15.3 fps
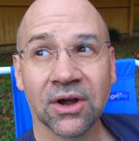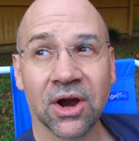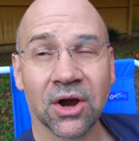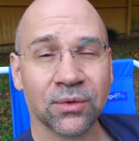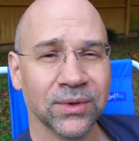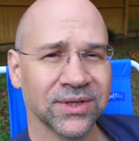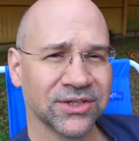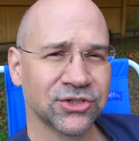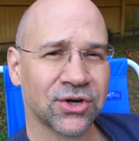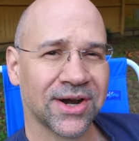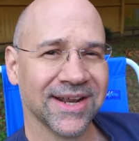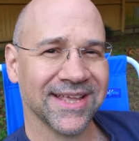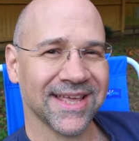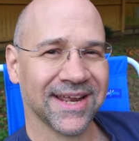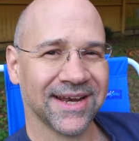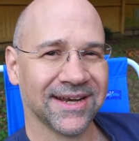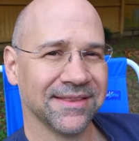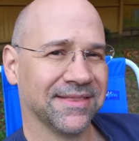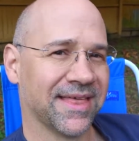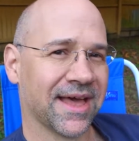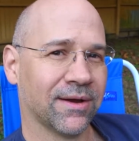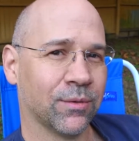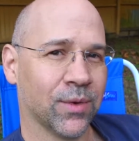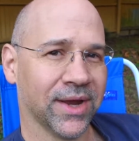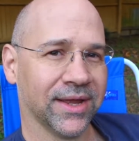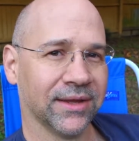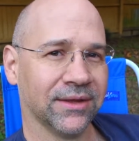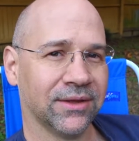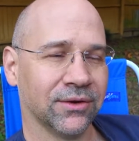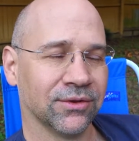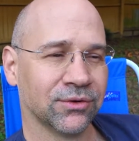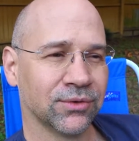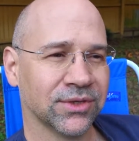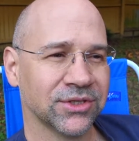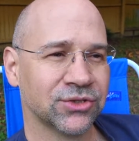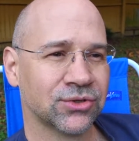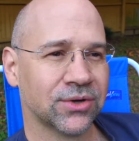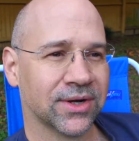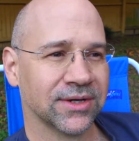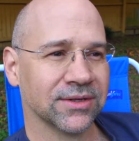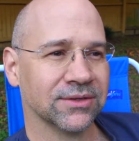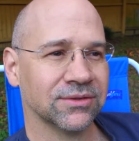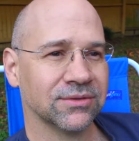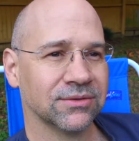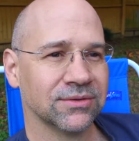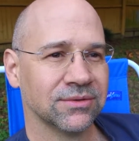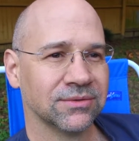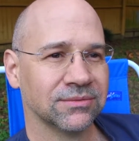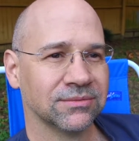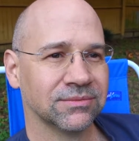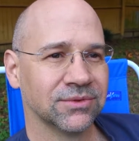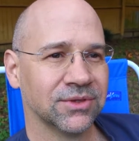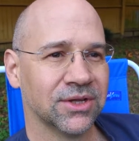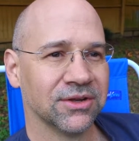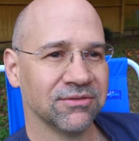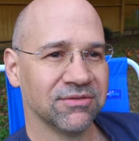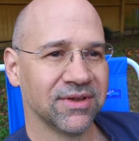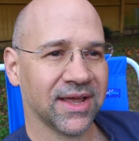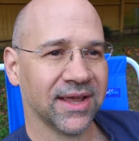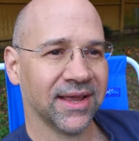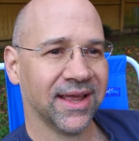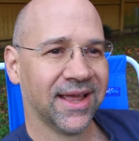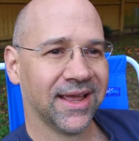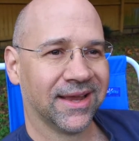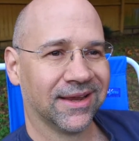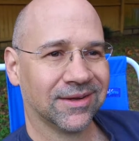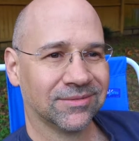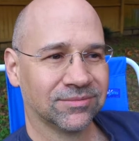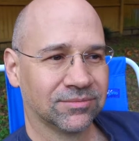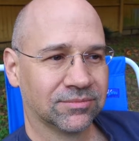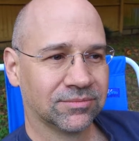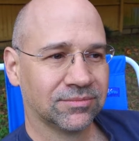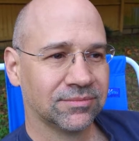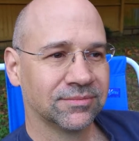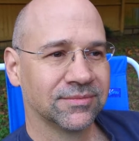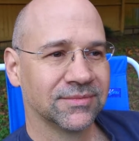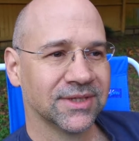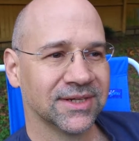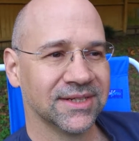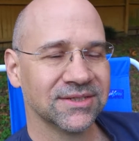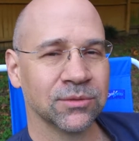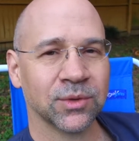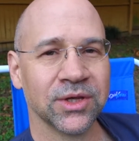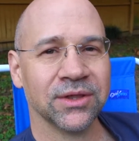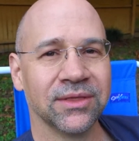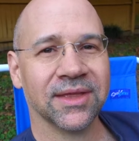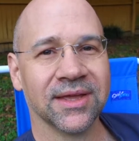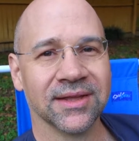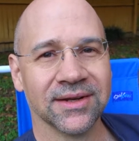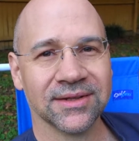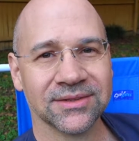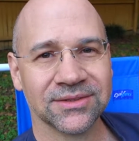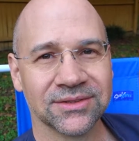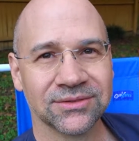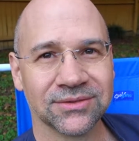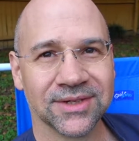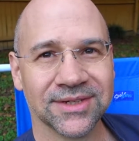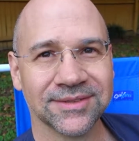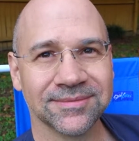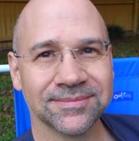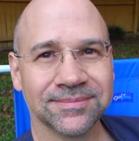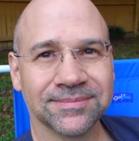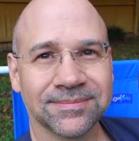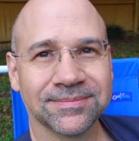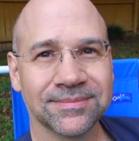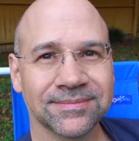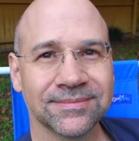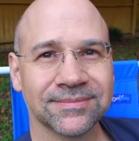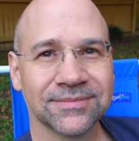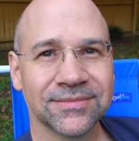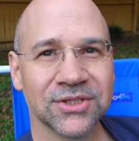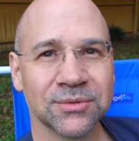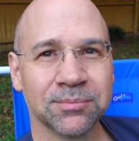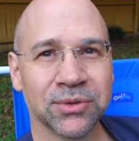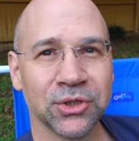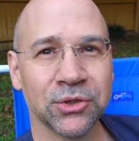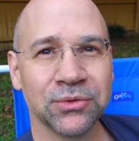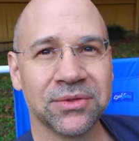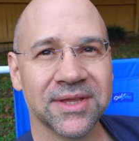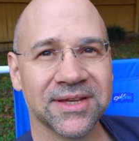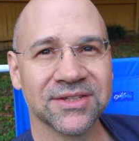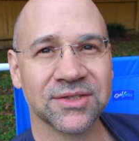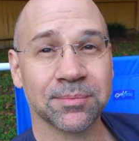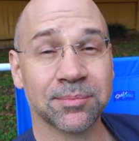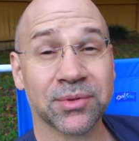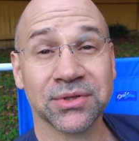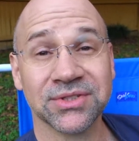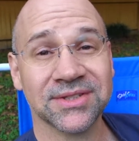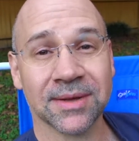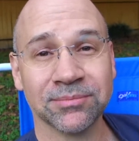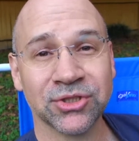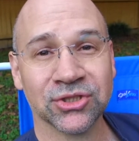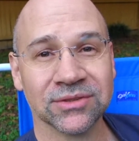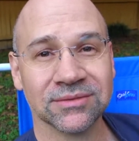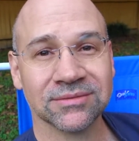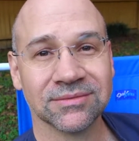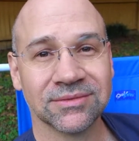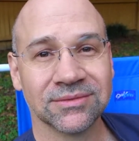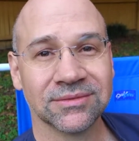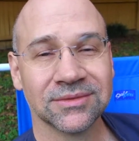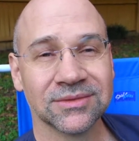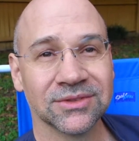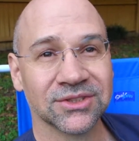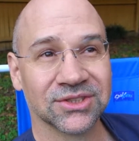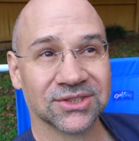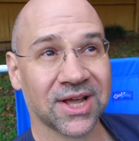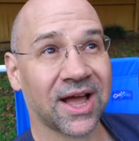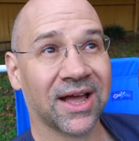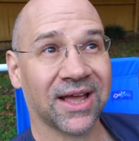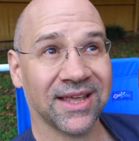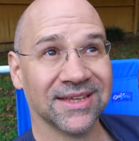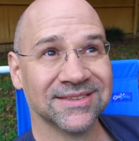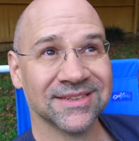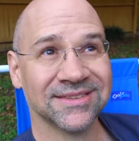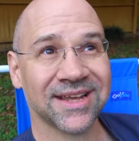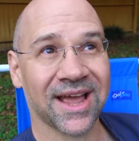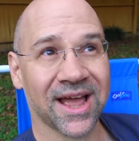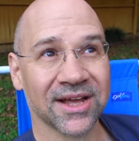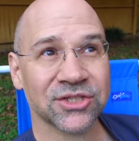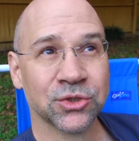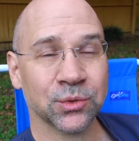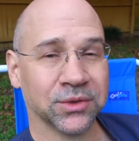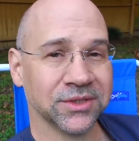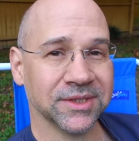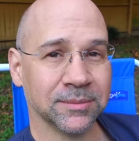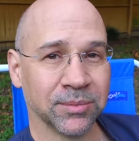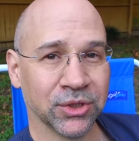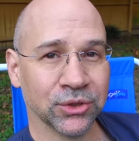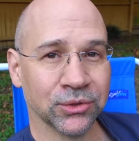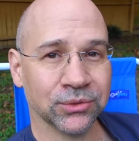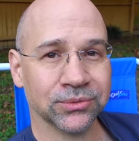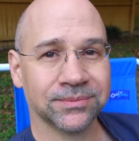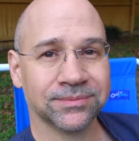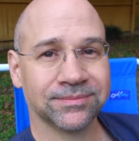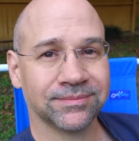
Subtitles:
are really trying to get at it that way. They're really trying to convey, hey, it isn't what you think it is, right? This blue thing is a perception. The sky isn't actually blue.